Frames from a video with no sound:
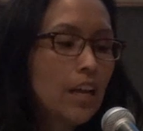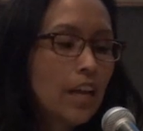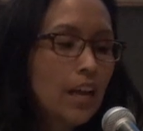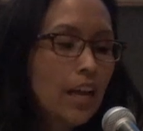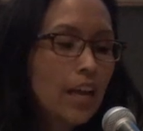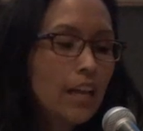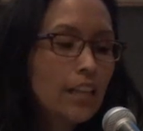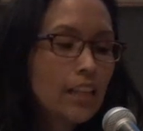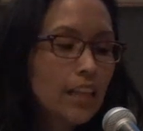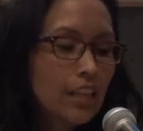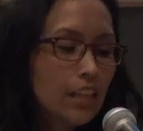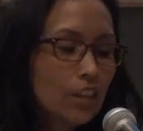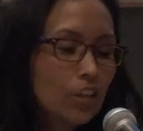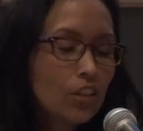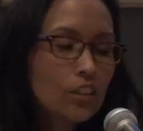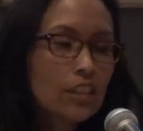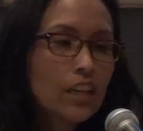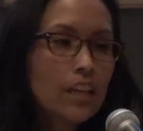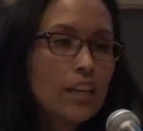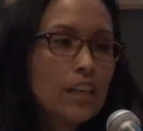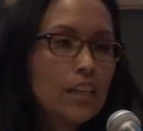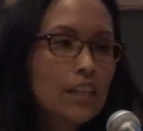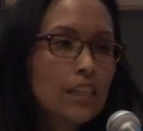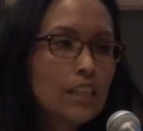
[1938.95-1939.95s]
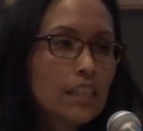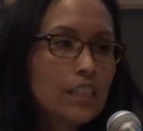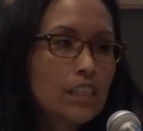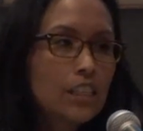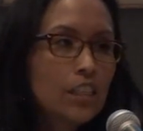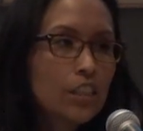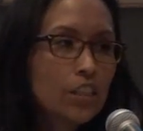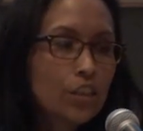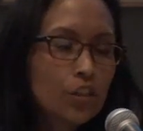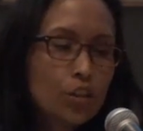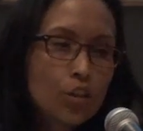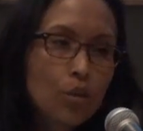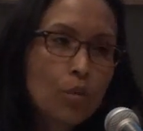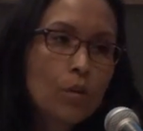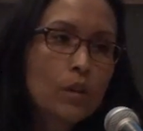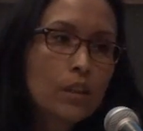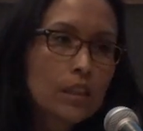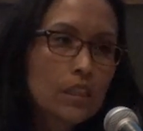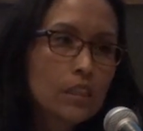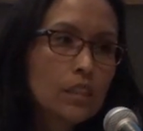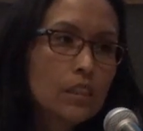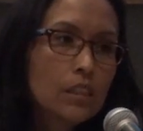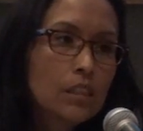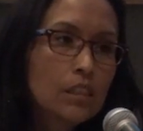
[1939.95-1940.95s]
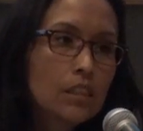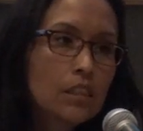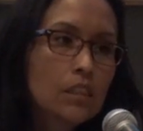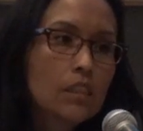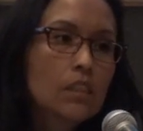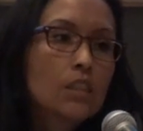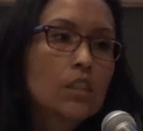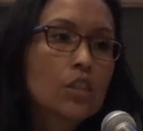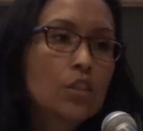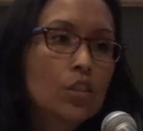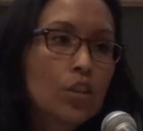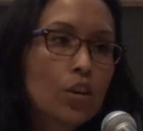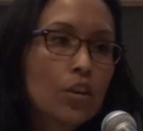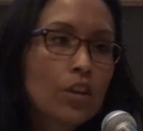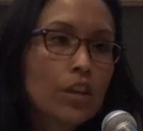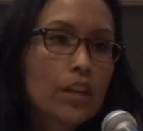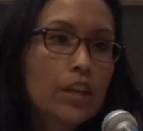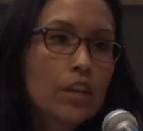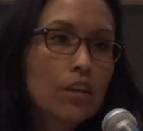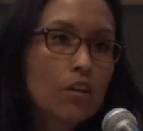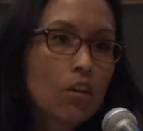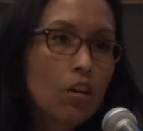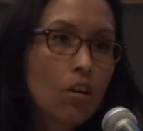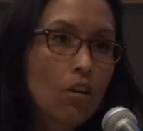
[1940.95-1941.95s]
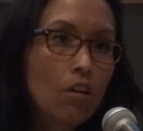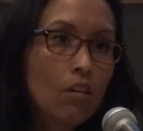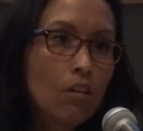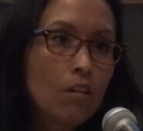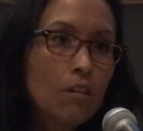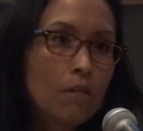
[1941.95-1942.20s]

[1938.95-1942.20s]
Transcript: And they looked at it and they said, you know what this is? It's a turkey call.